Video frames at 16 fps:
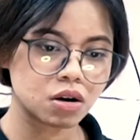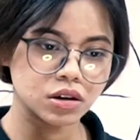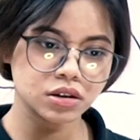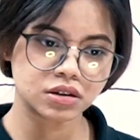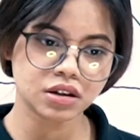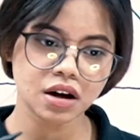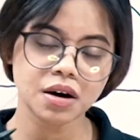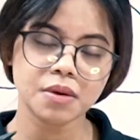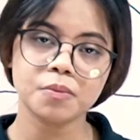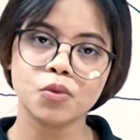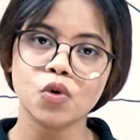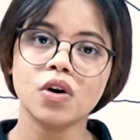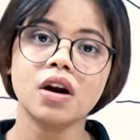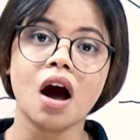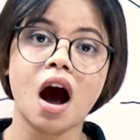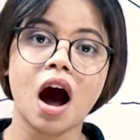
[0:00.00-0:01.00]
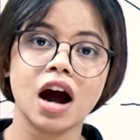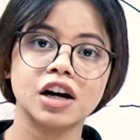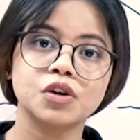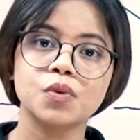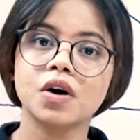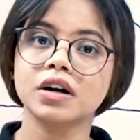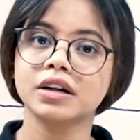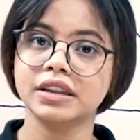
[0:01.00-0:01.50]
the more
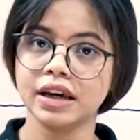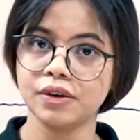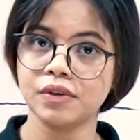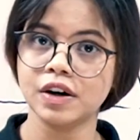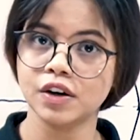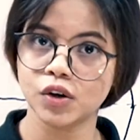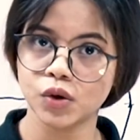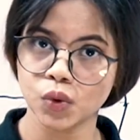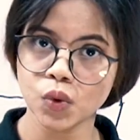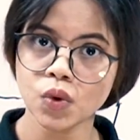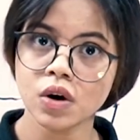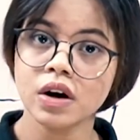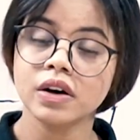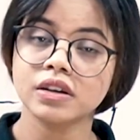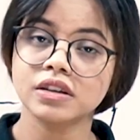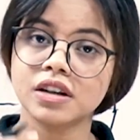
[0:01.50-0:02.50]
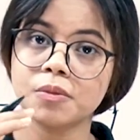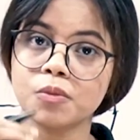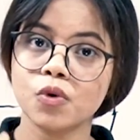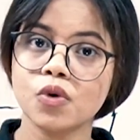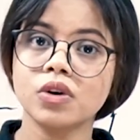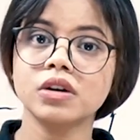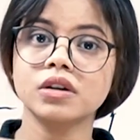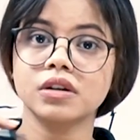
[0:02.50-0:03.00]
hard work they will do, the
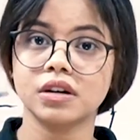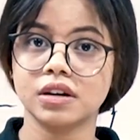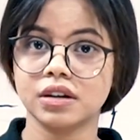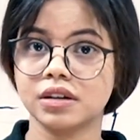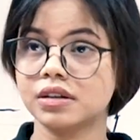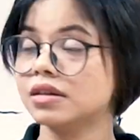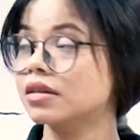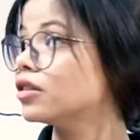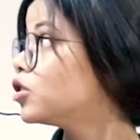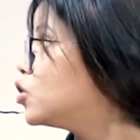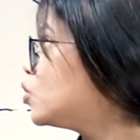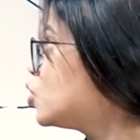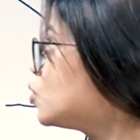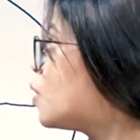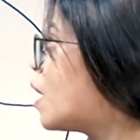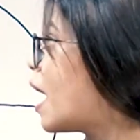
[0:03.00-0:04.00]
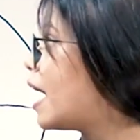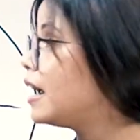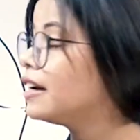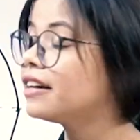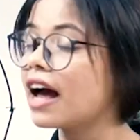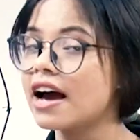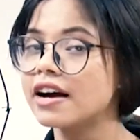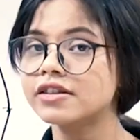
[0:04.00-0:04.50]
more due to
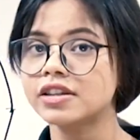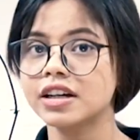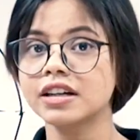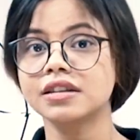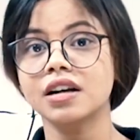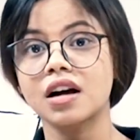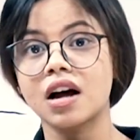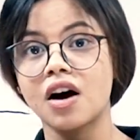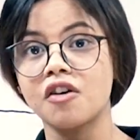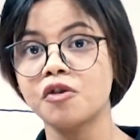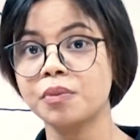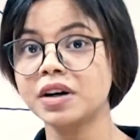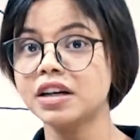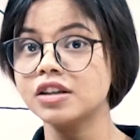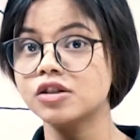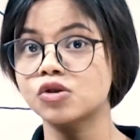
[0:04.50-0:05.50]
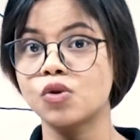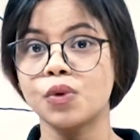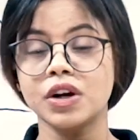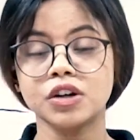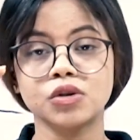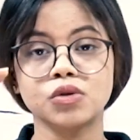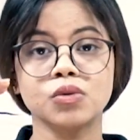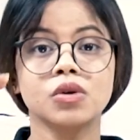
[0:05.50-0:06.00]
high tax rate, the government is
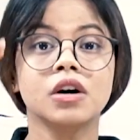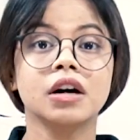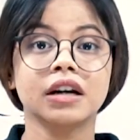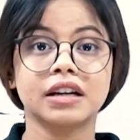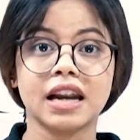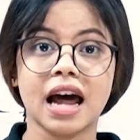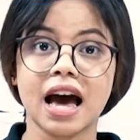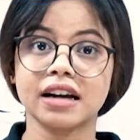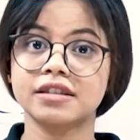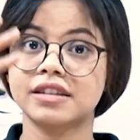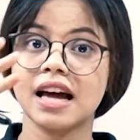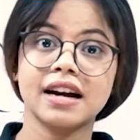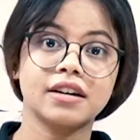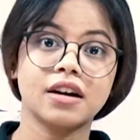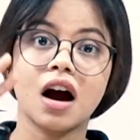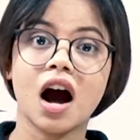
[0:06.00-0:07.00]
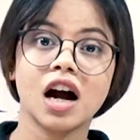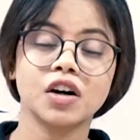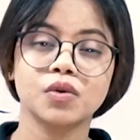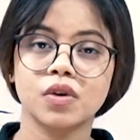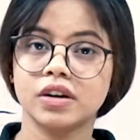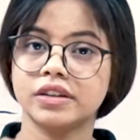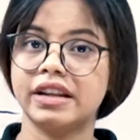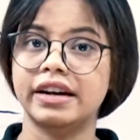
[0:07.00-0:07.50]
going to tax that hard
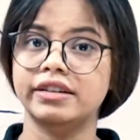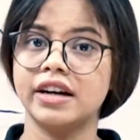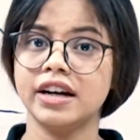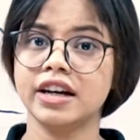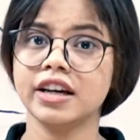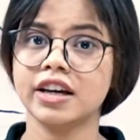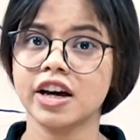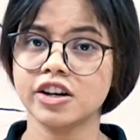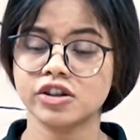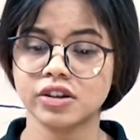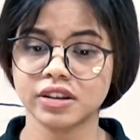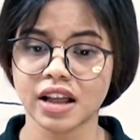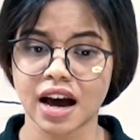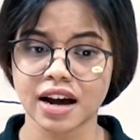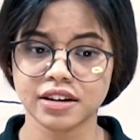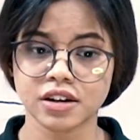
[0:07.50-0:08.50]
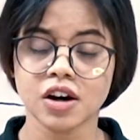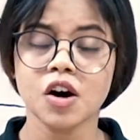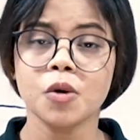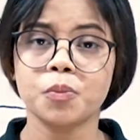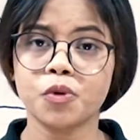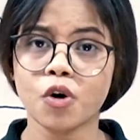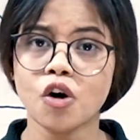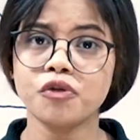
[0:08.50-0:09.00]
work, that dedication, that
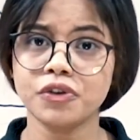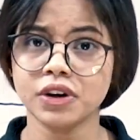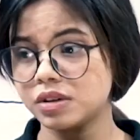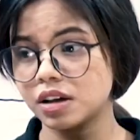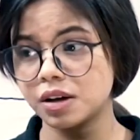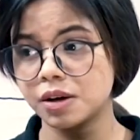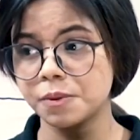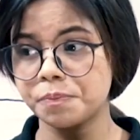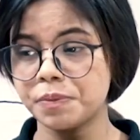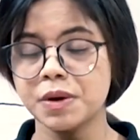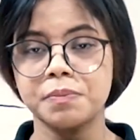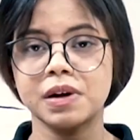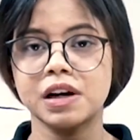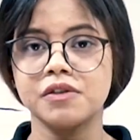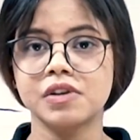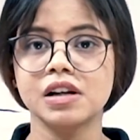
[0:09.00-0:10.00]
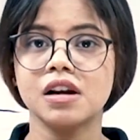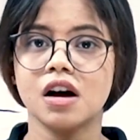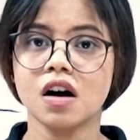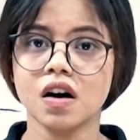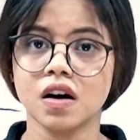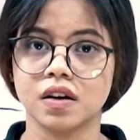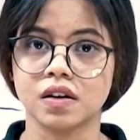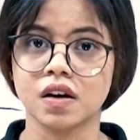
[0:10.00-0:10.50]
profit the people will
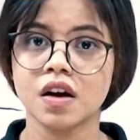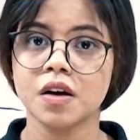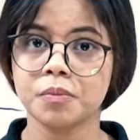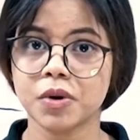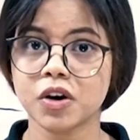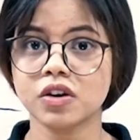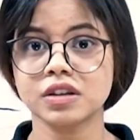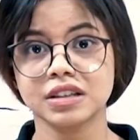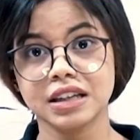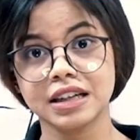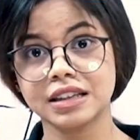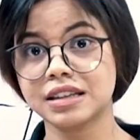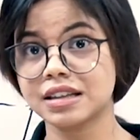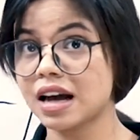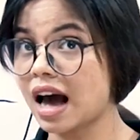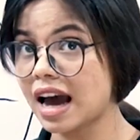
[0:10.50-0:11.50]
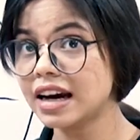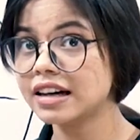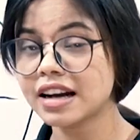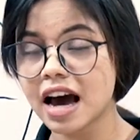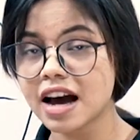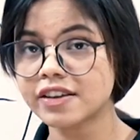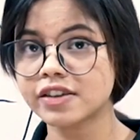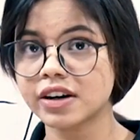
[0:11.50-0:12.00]
earn, because it's high
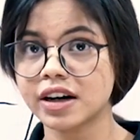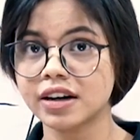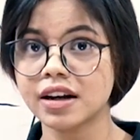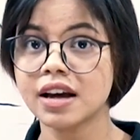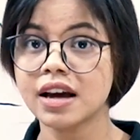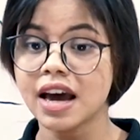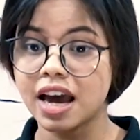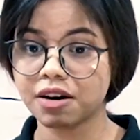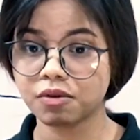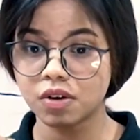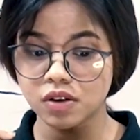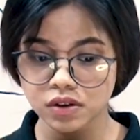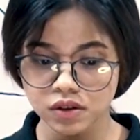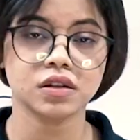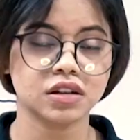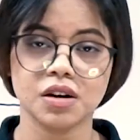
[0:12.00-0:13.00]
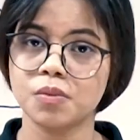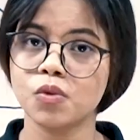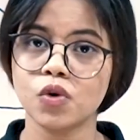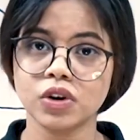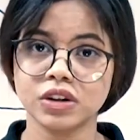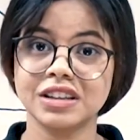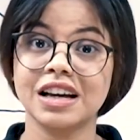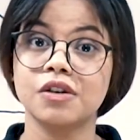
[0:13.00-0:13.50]
tax rate, and the
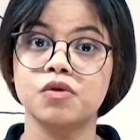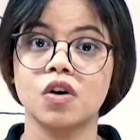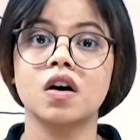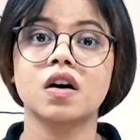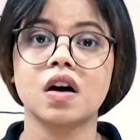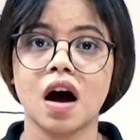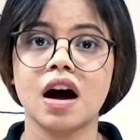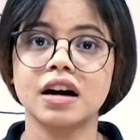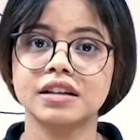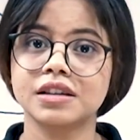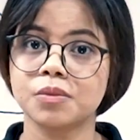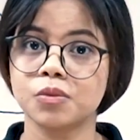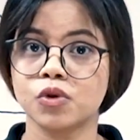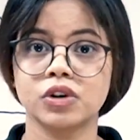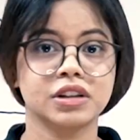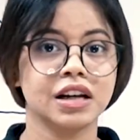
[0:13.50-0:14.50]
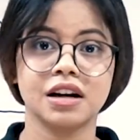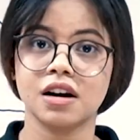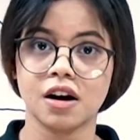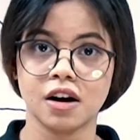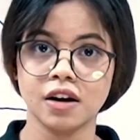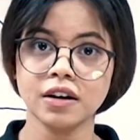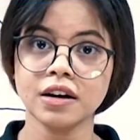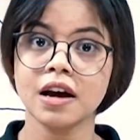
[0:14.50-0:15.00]
more they'll work hard, the more they'll
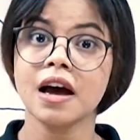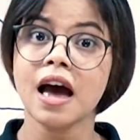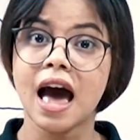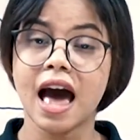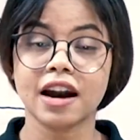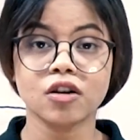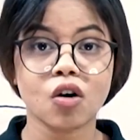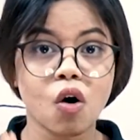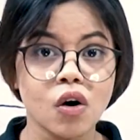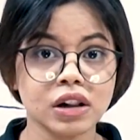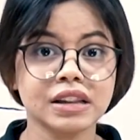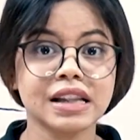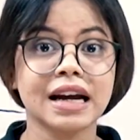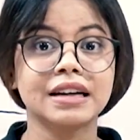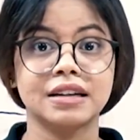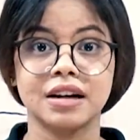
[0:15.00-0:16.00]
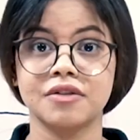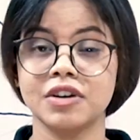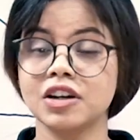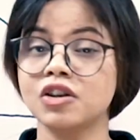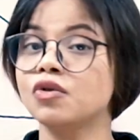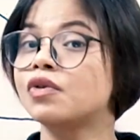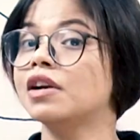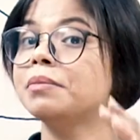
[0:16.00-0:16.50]
earn, and all that
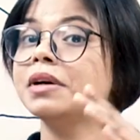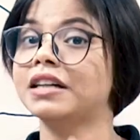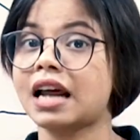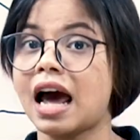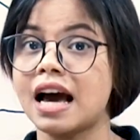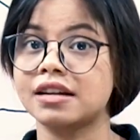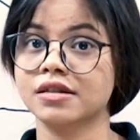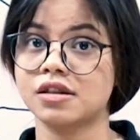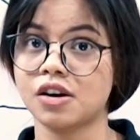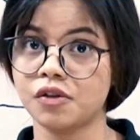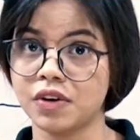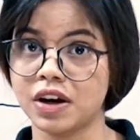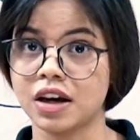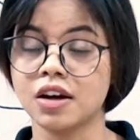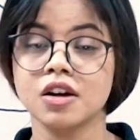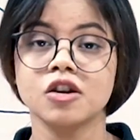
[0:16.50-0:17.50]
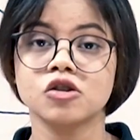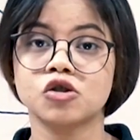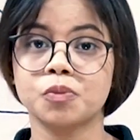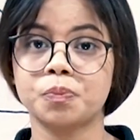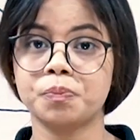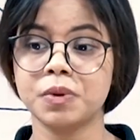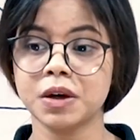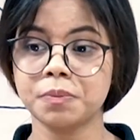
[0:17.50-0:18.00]
revenue will be taxed away.
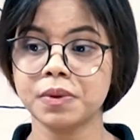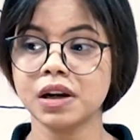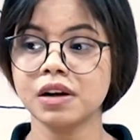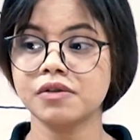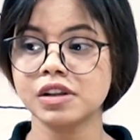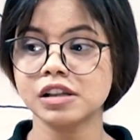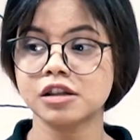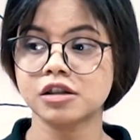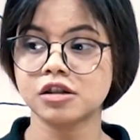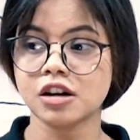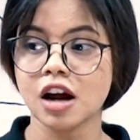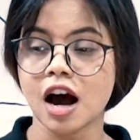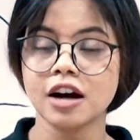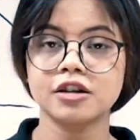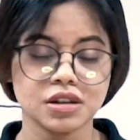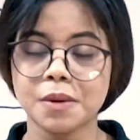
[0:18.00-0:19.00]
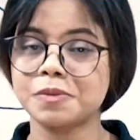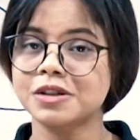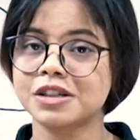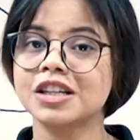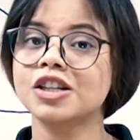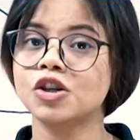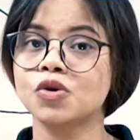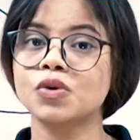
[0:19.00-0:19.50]
So people will start
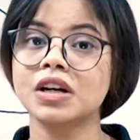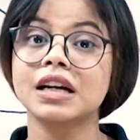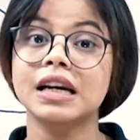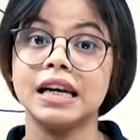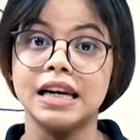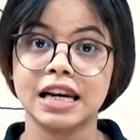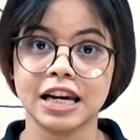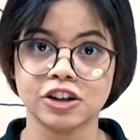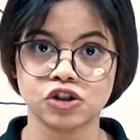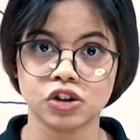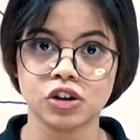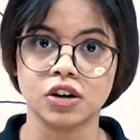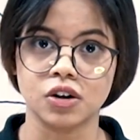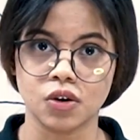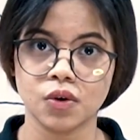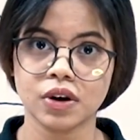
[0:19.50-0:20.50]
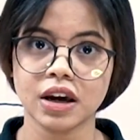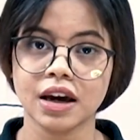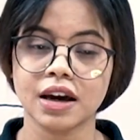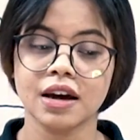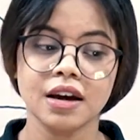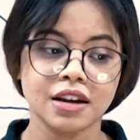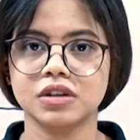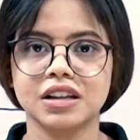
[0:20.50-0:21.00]
substituting leisure.
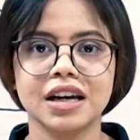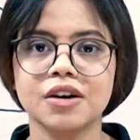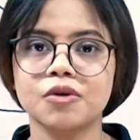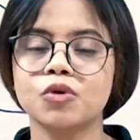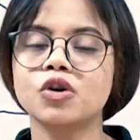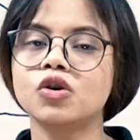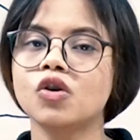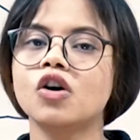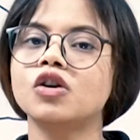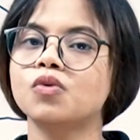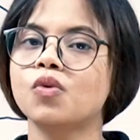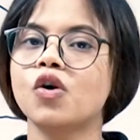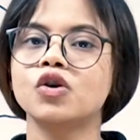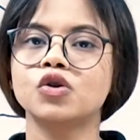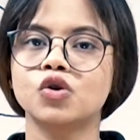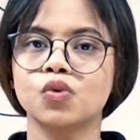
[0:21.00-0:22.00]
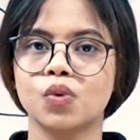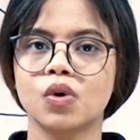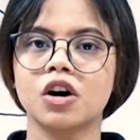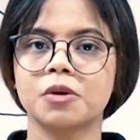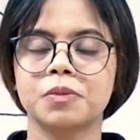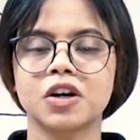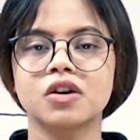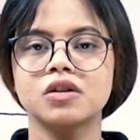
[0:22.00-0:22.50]
Okay, they would not want to
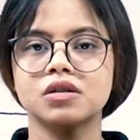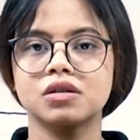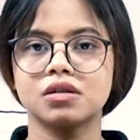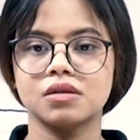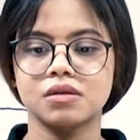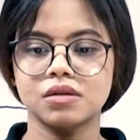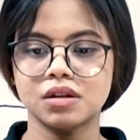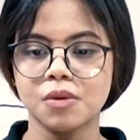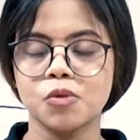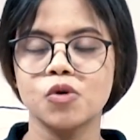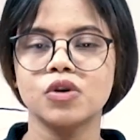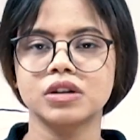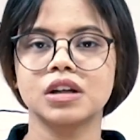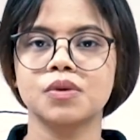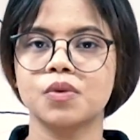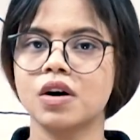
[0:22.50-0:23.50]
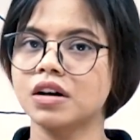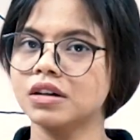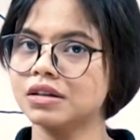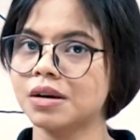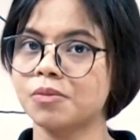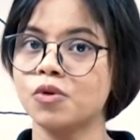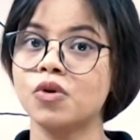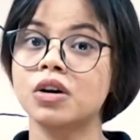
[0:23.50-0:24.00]
work, because the more they work,
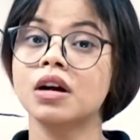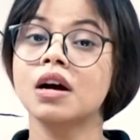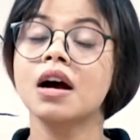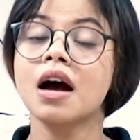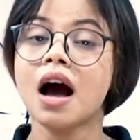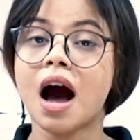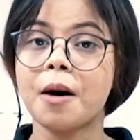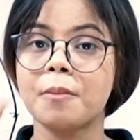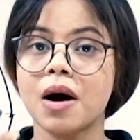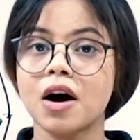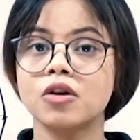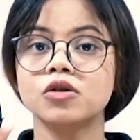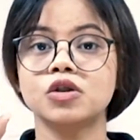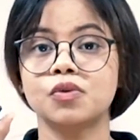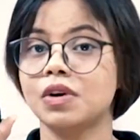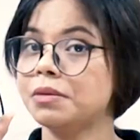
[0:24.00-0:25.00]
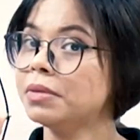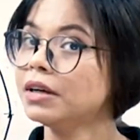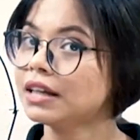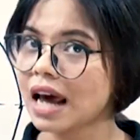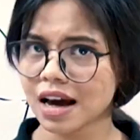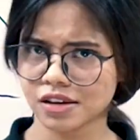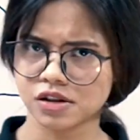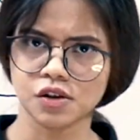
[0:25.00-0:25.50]
the more amount will be
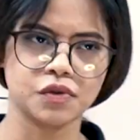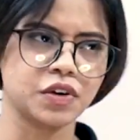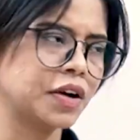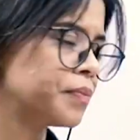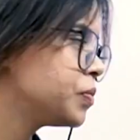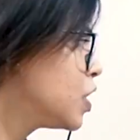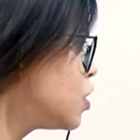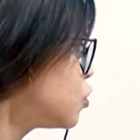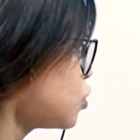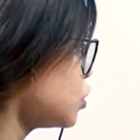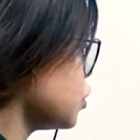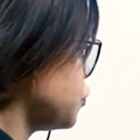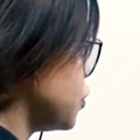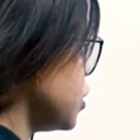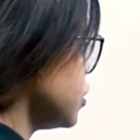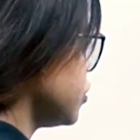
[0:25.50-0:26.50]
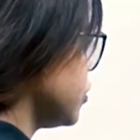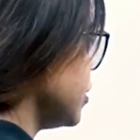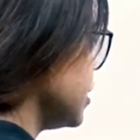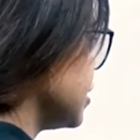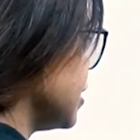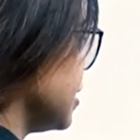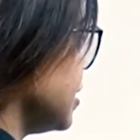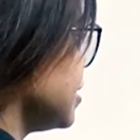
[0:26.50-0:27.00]
taxed away. So the first
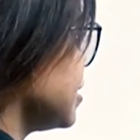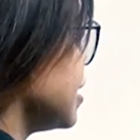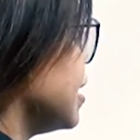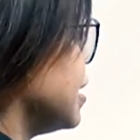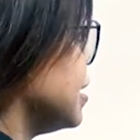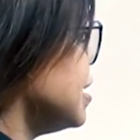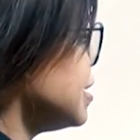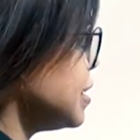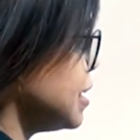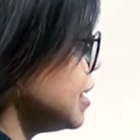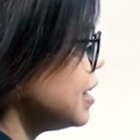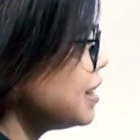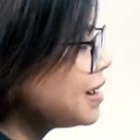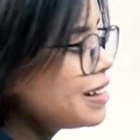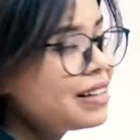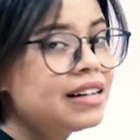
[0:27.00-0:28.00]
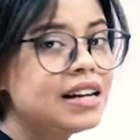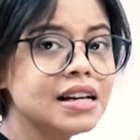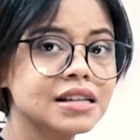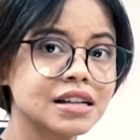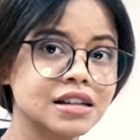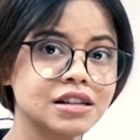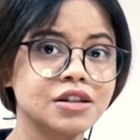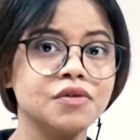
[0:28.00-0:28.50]
reason is it
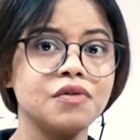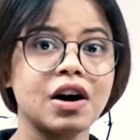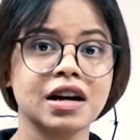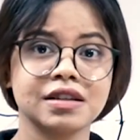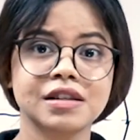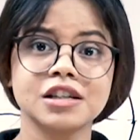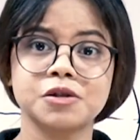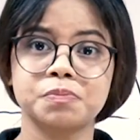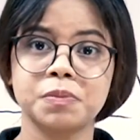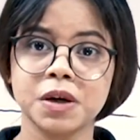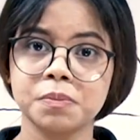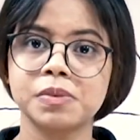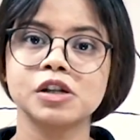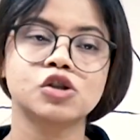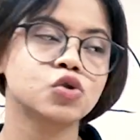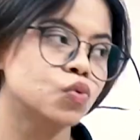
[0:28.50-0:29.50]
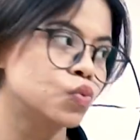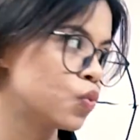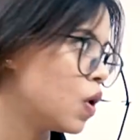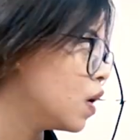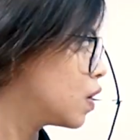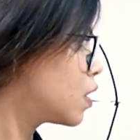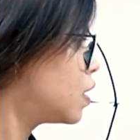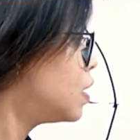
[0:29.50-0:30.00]
disincentivizes people to
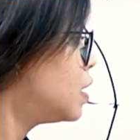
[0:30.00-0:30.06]
work.